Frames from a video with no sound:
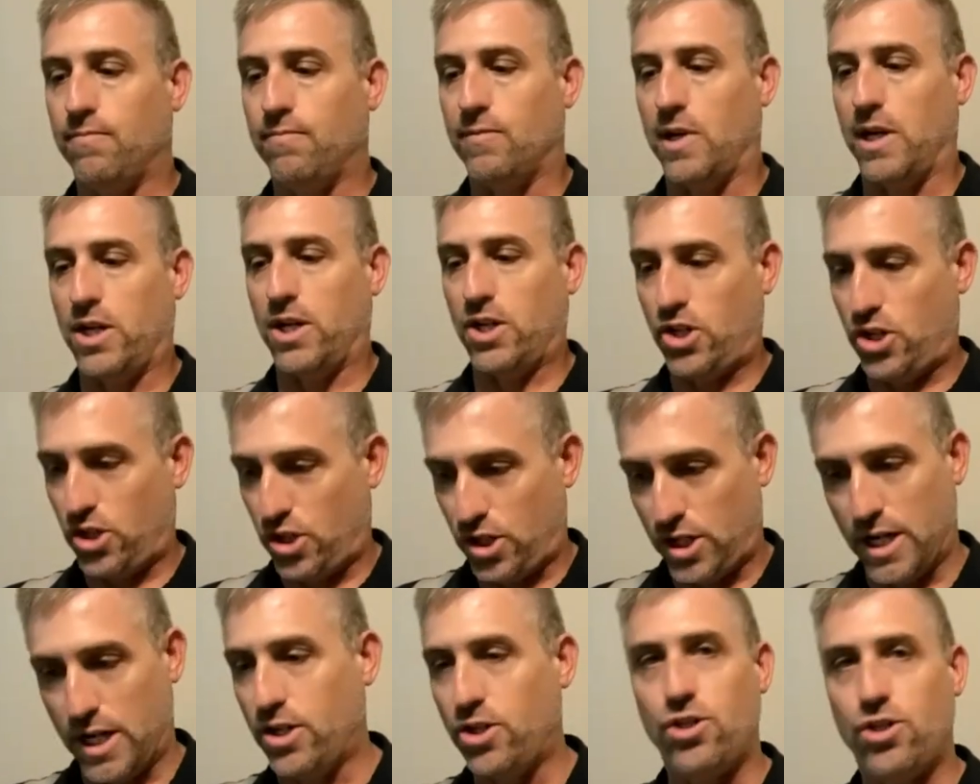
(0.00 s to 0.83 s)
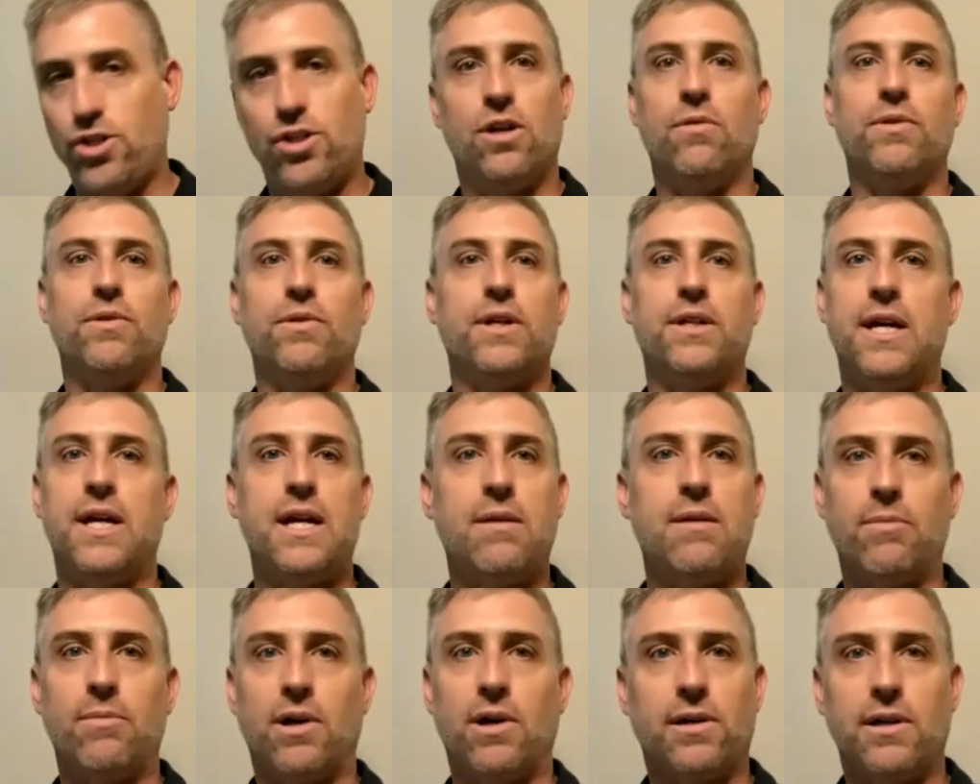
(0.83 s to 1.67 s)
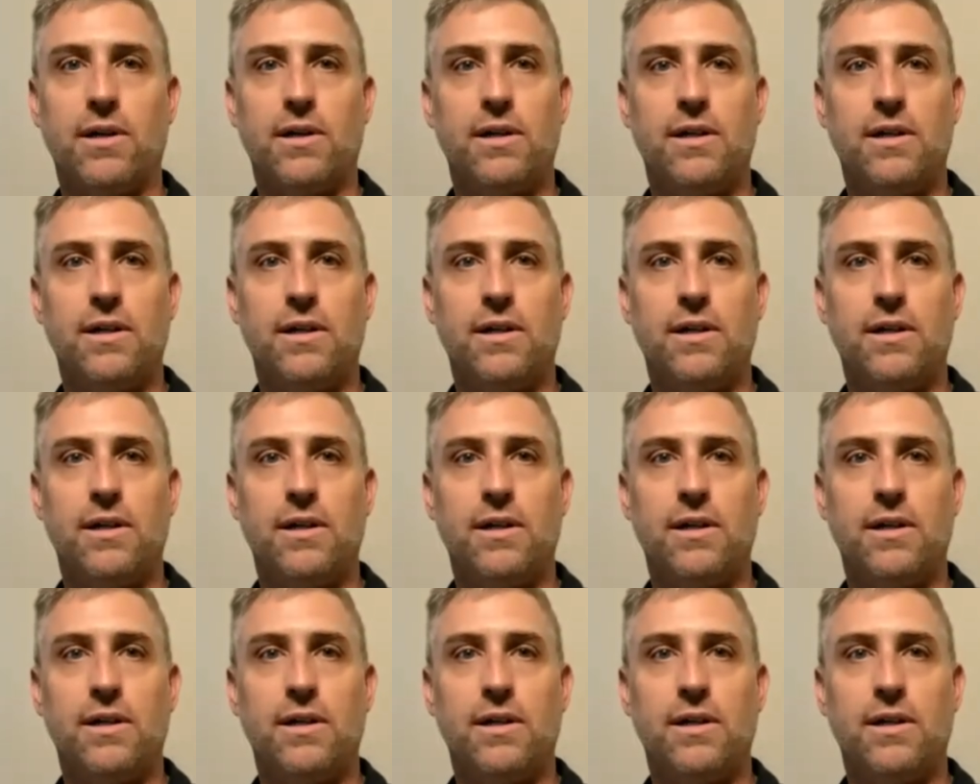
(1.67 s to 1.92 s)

a shit show in the dating market,